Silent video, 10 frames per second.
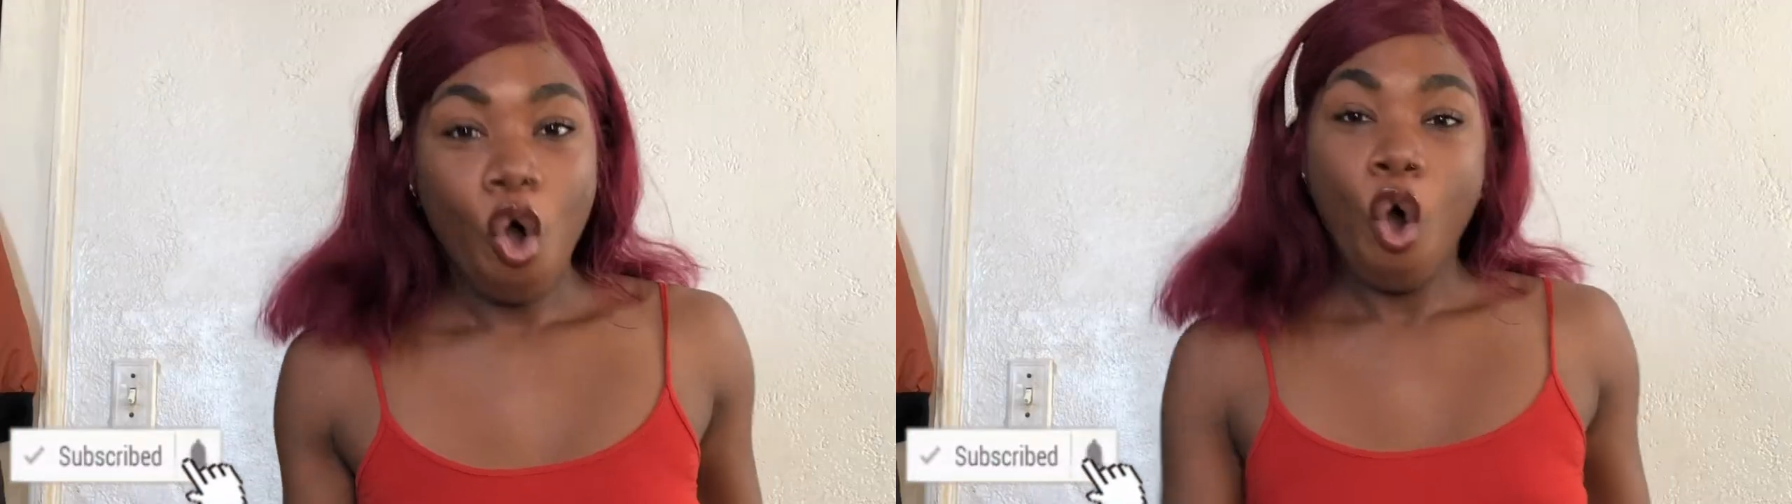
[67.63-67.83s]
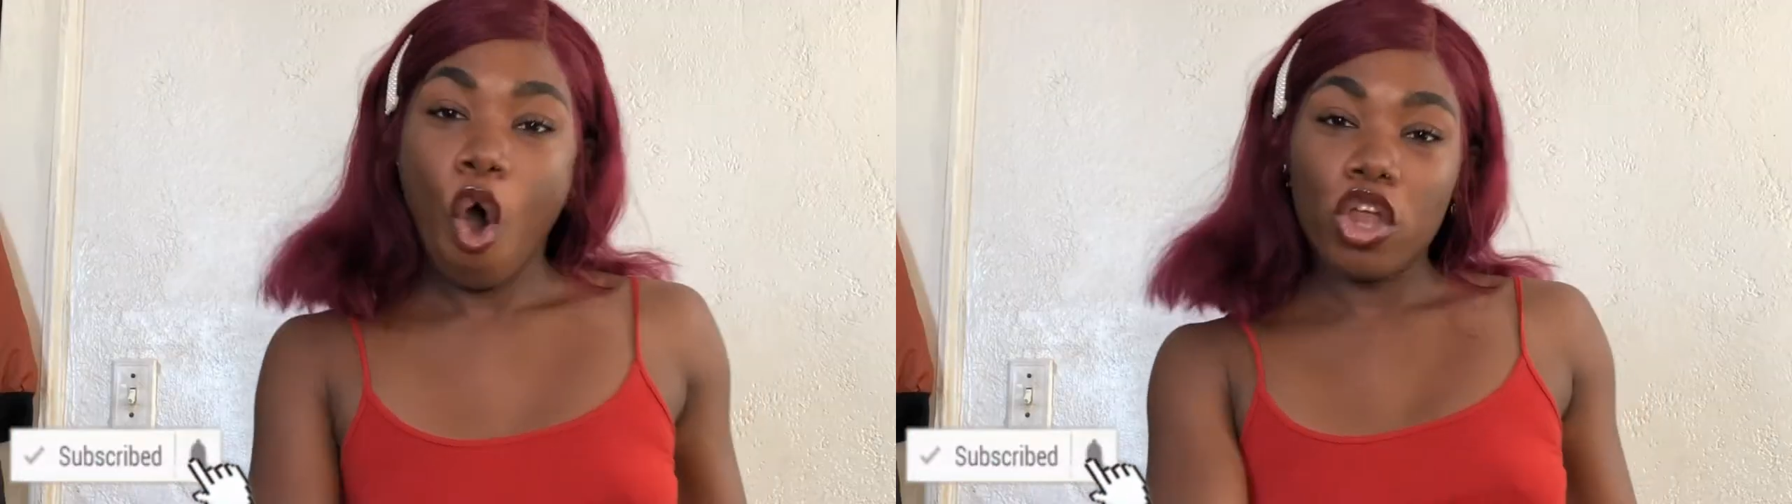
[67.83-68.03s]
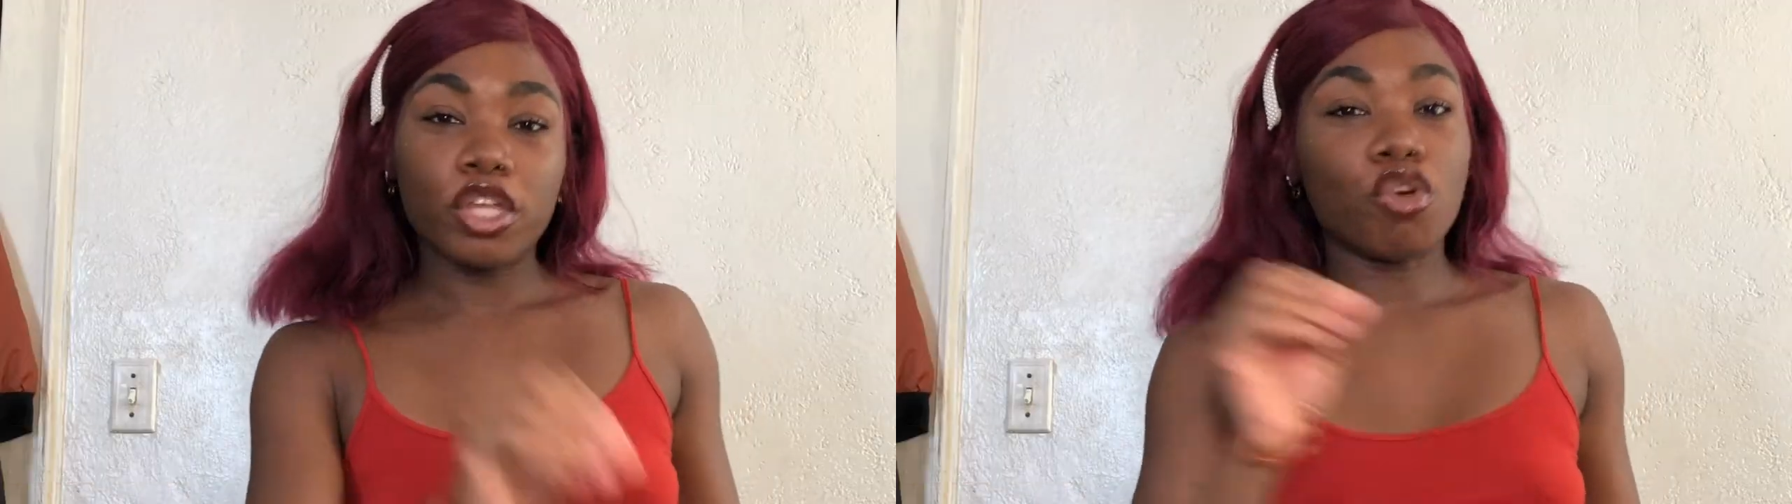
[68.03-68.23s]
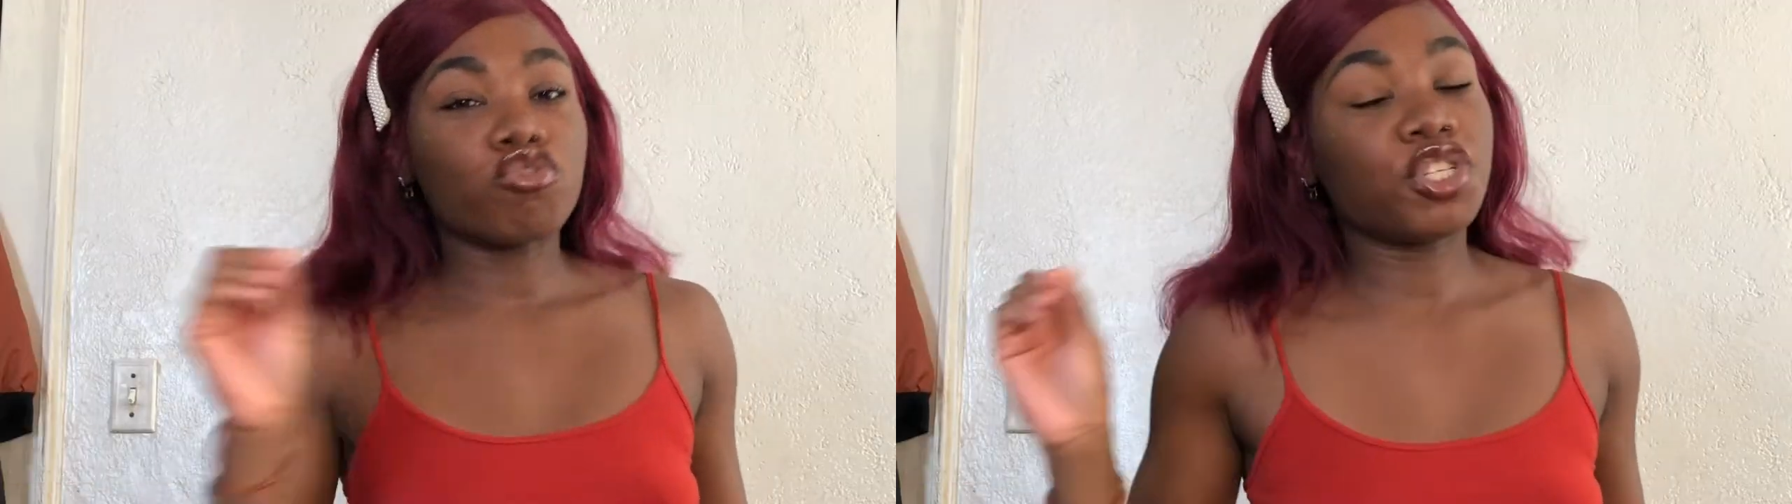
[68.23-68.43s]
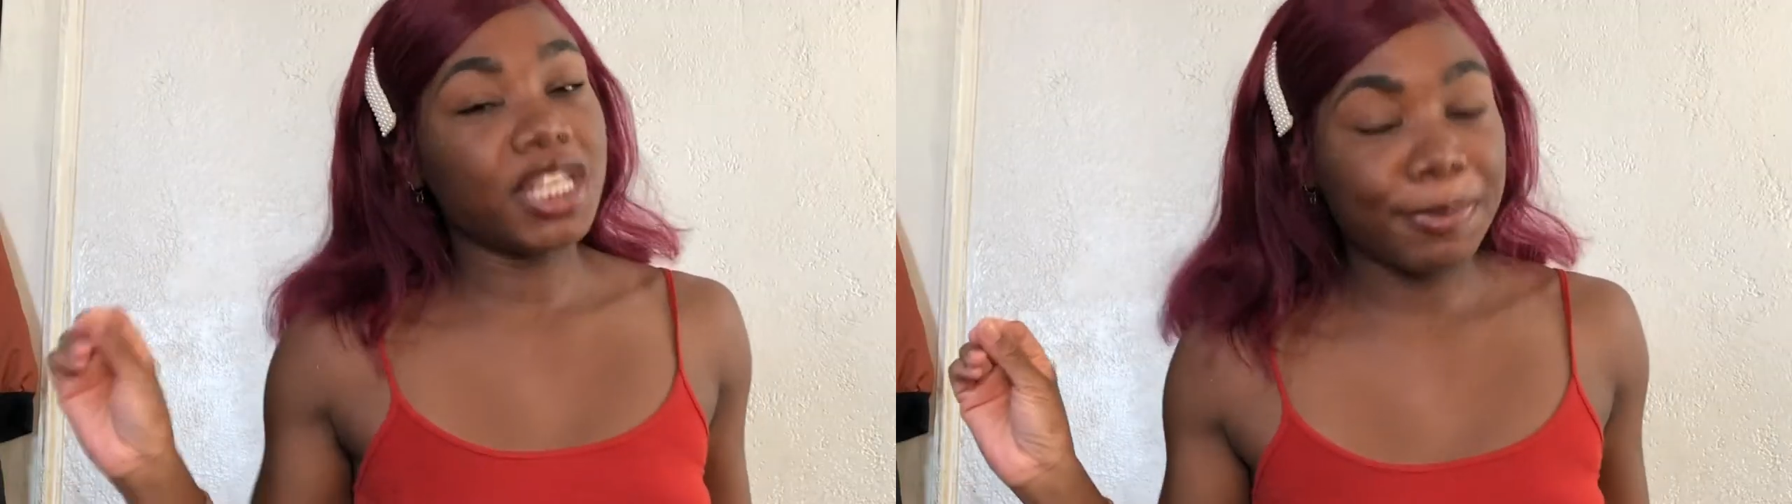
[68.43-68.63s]
all of your
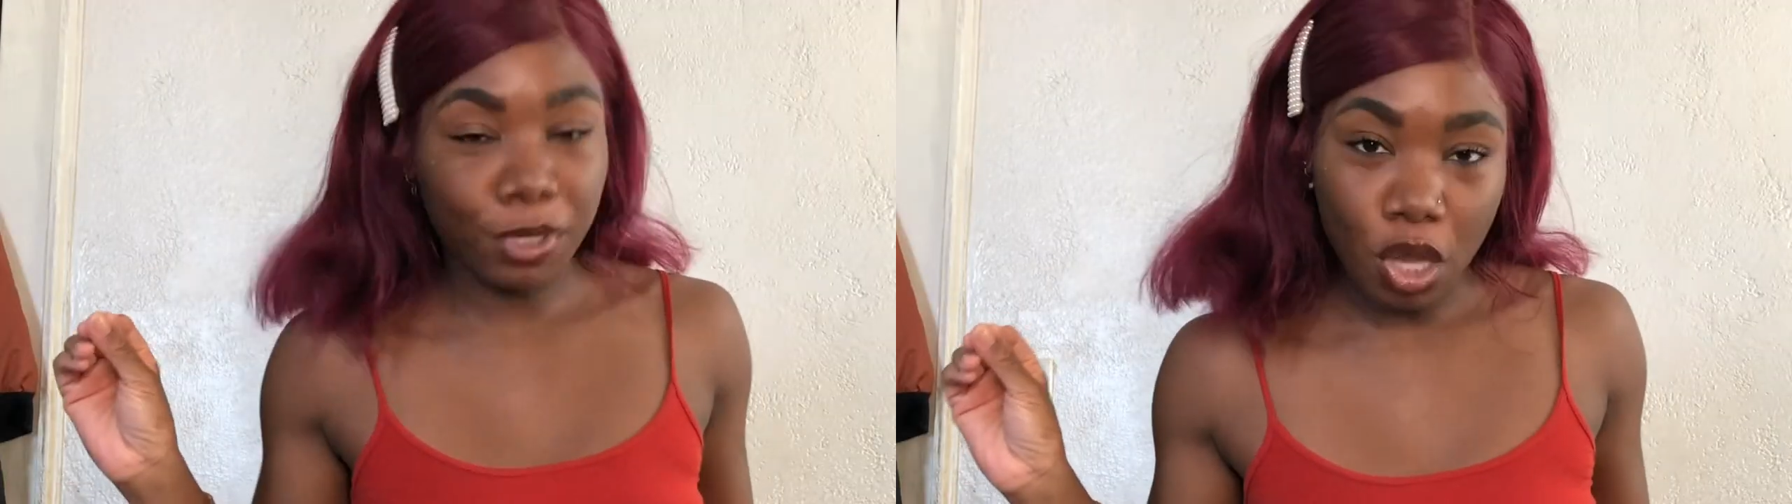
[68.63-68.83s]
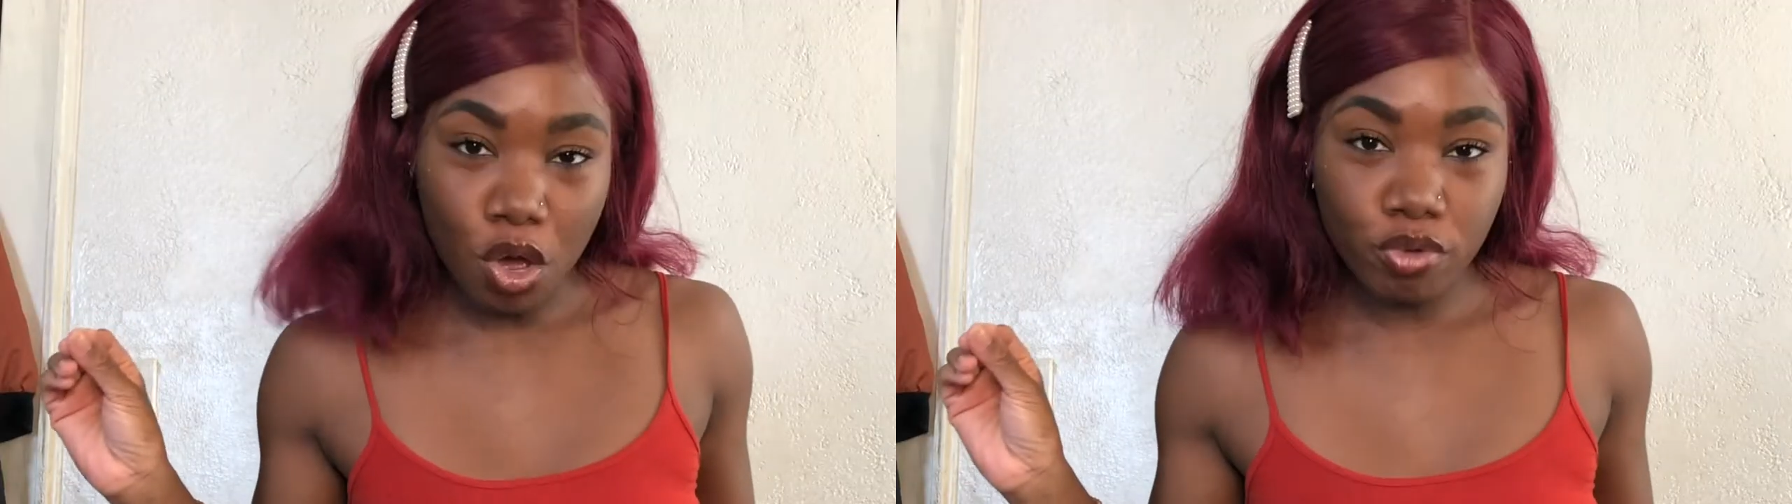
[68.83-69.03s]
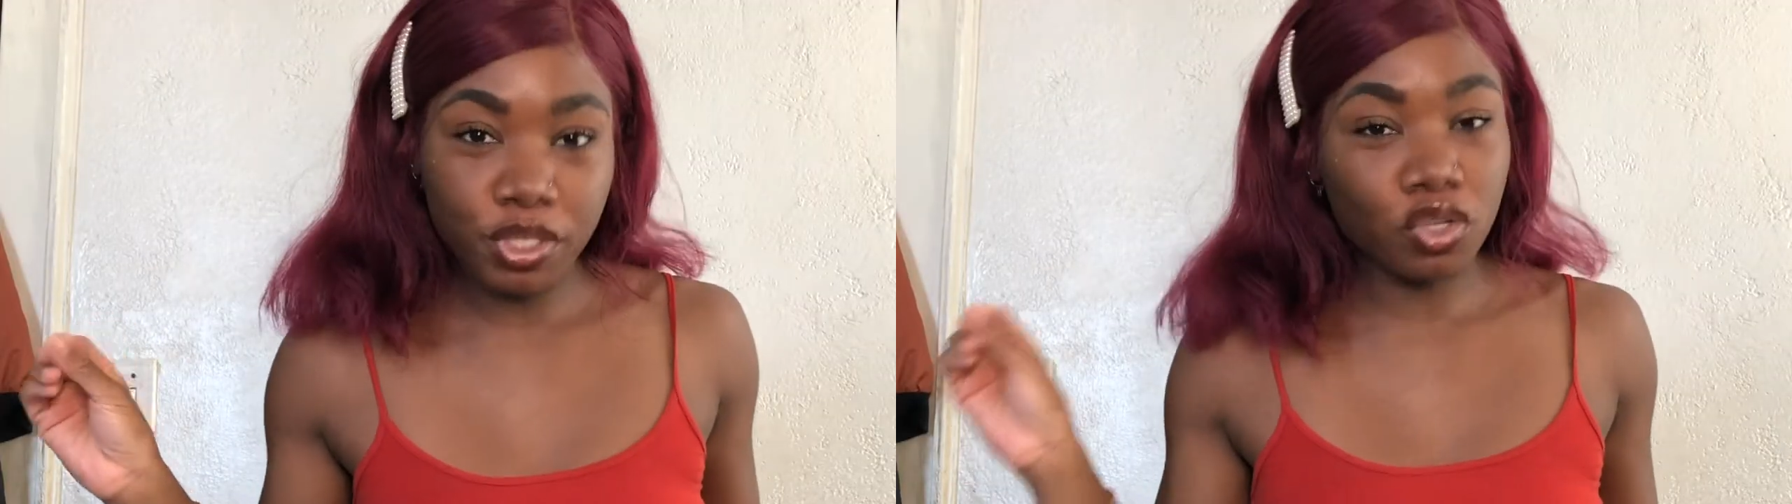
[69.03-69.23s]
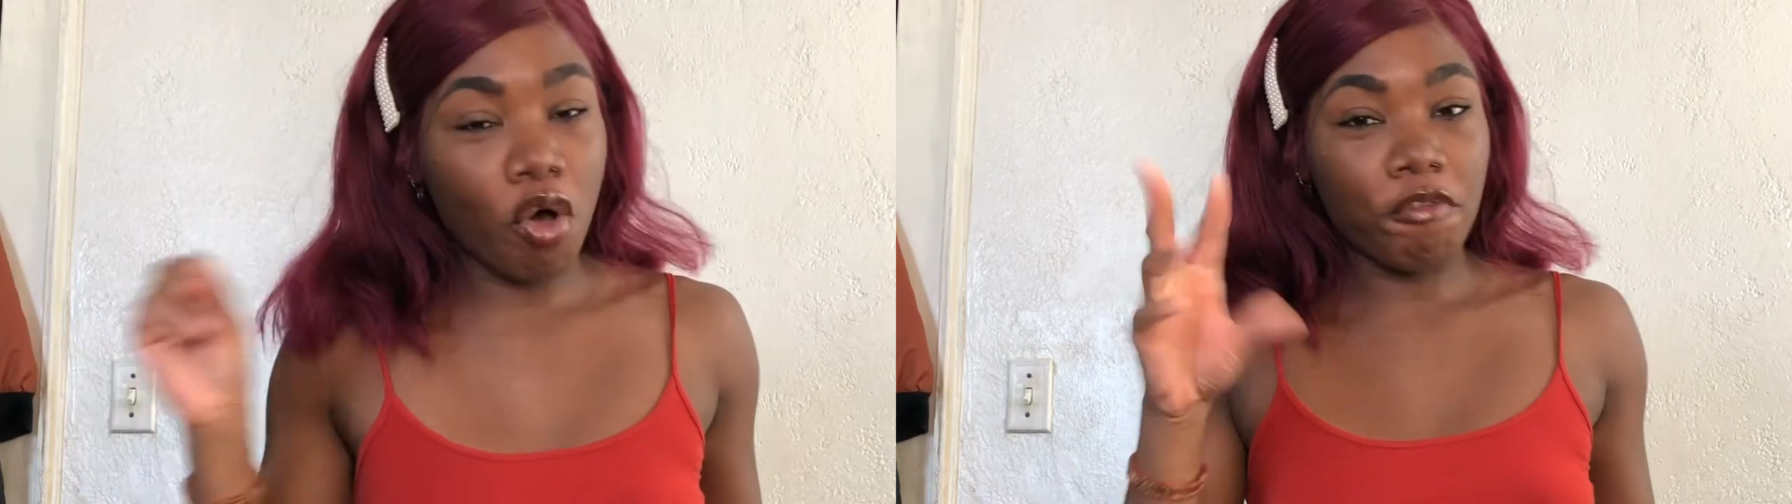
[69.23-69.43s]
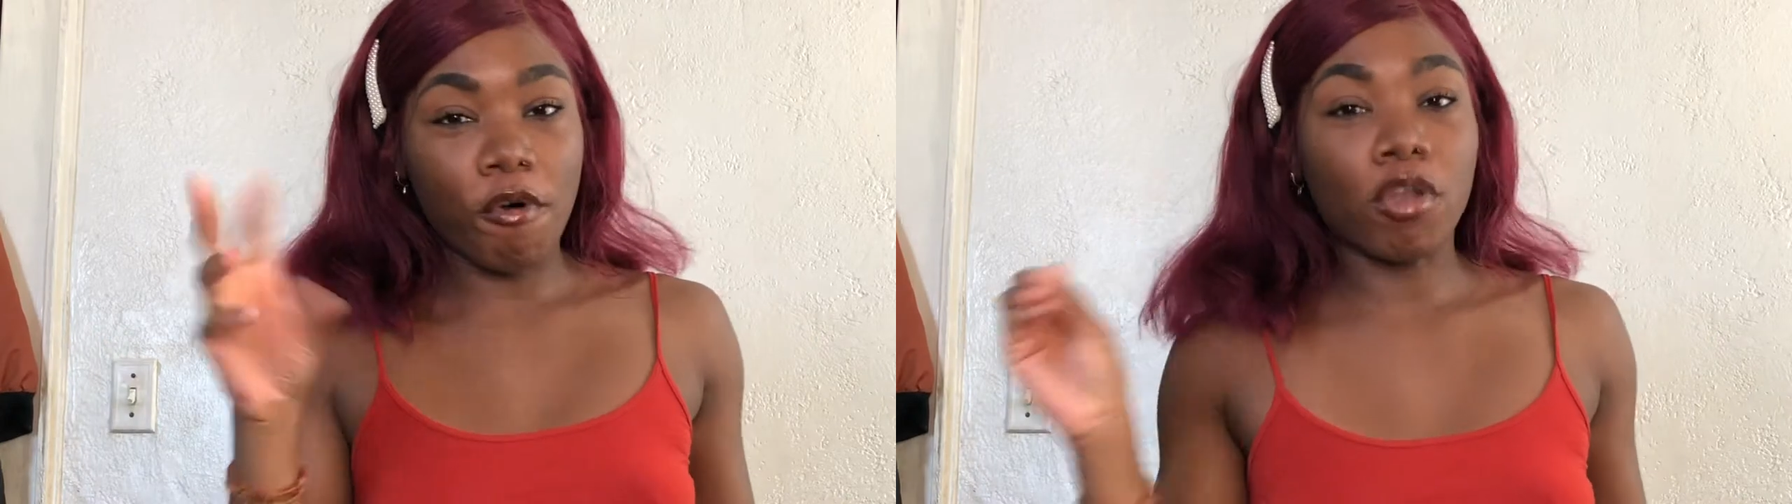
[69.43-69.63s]
cheap clothes is
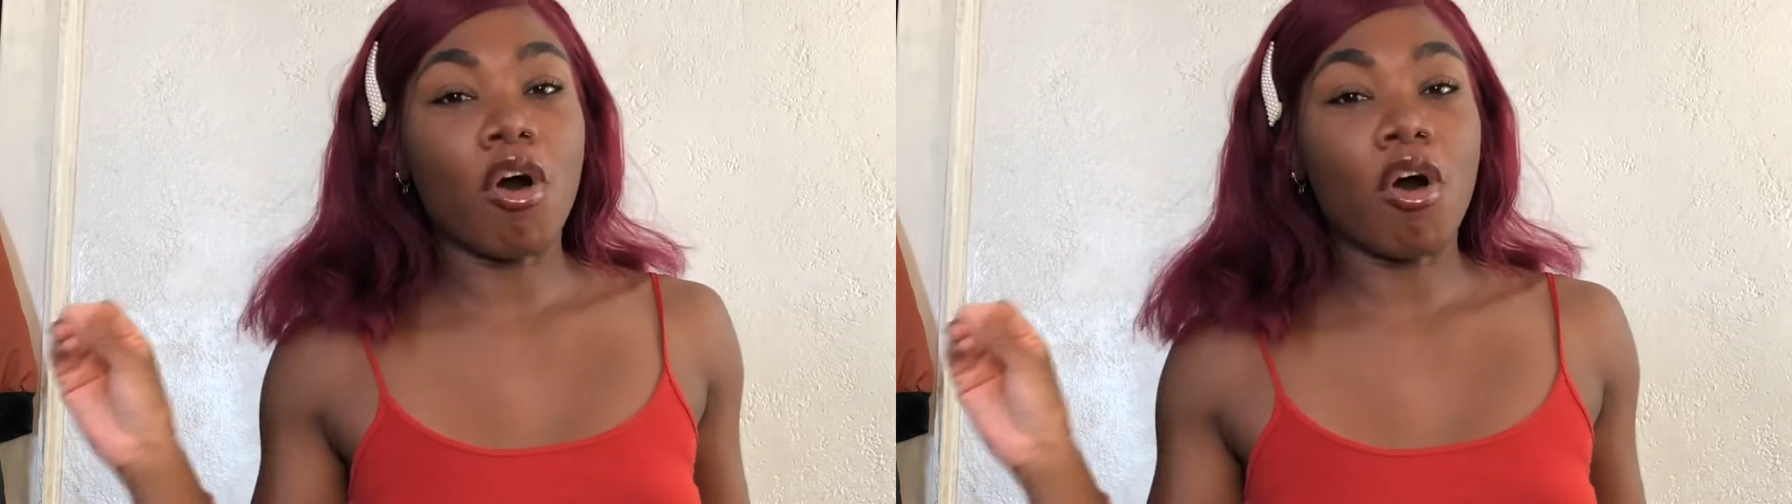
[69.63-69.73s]
going to fall